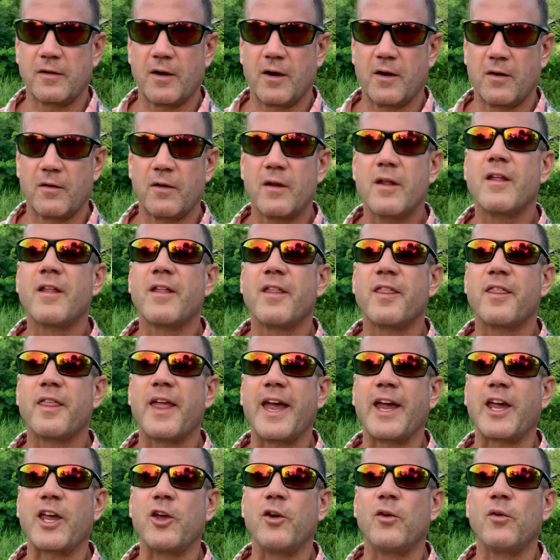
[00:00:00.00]
No.
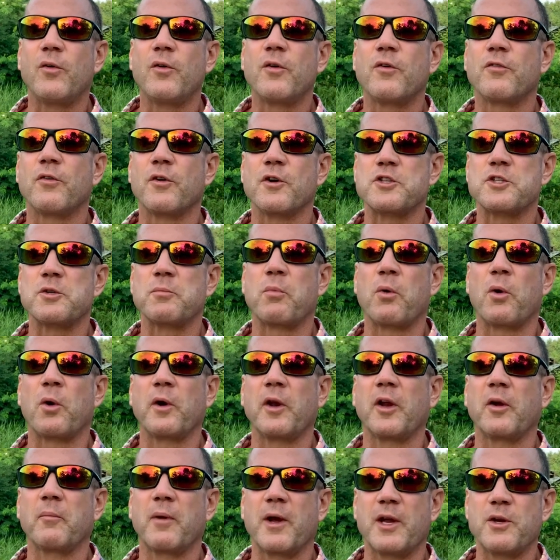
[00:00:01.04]
Thank you for
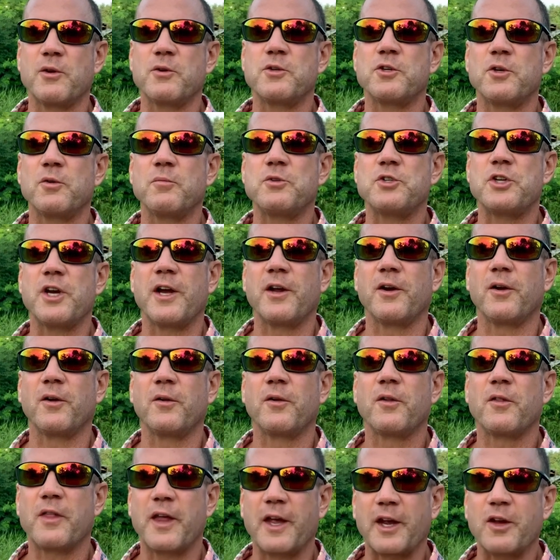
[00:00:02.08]
supporting my YouTube channel.
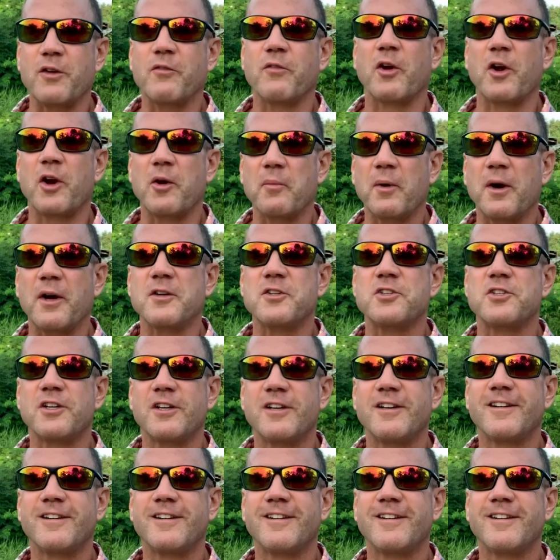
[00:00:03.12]
Thank you very much.